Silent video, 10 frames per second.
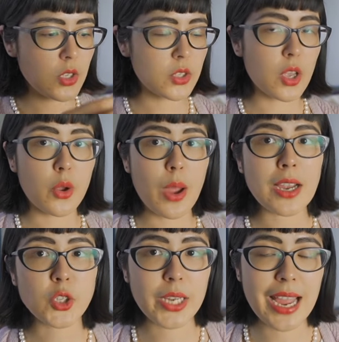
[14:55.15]
So
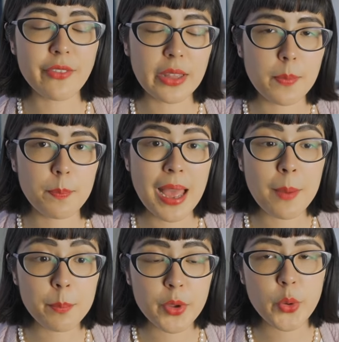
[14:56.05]
actually having the
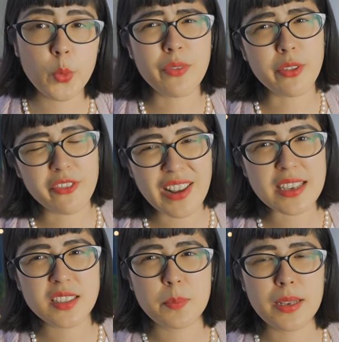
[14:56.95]
bamboo with the
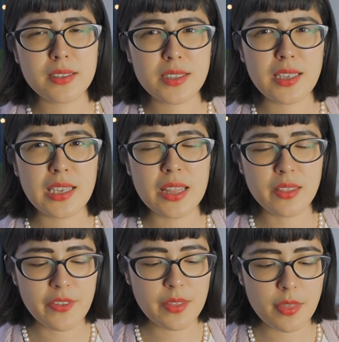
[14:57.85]
flexibility
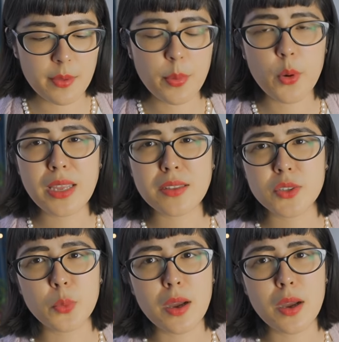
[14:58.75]
and the fact that the points